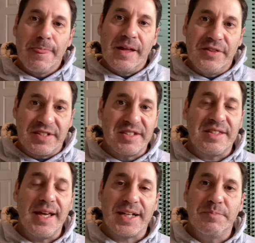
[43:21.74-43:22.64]
This is
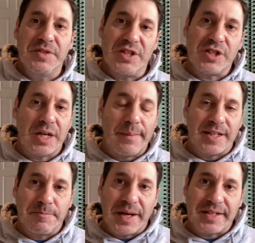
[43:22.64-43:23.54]
the exposition. I'm
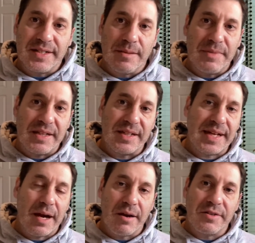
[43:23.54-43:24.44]
expecting to meet the
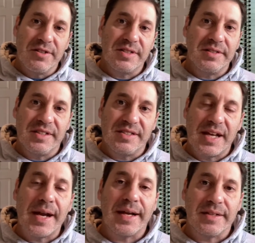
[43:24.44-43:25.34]
characters and the
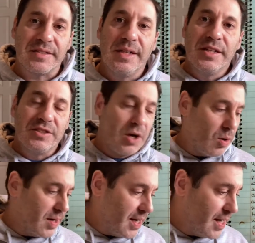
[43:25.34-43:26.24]
settings.
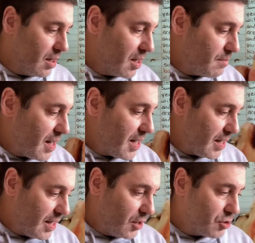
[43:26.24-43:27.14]
So here in my
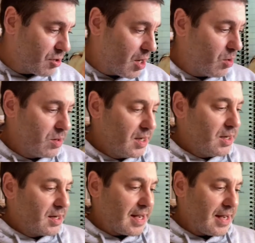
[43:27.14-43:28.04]
intro,
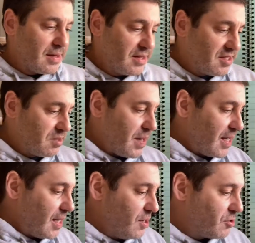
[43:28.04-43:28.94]
okay, this is my
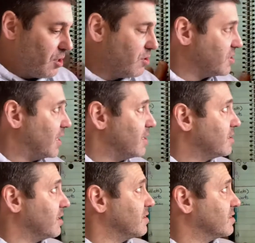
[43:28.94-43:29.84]
intro
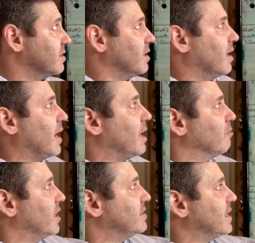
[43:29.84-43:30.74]
sentence. I
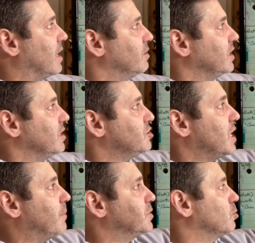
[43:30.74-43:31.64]
write down, in
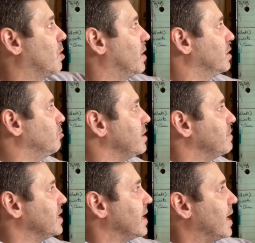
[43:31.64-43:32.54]
chapter 1, we
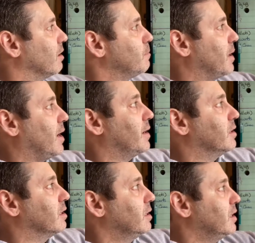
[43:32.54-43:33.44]
meet Harry
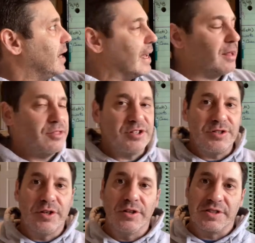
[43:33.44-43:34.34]
Potter and the
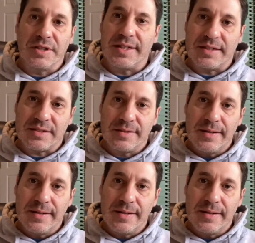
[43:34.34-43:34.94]
Dursleys.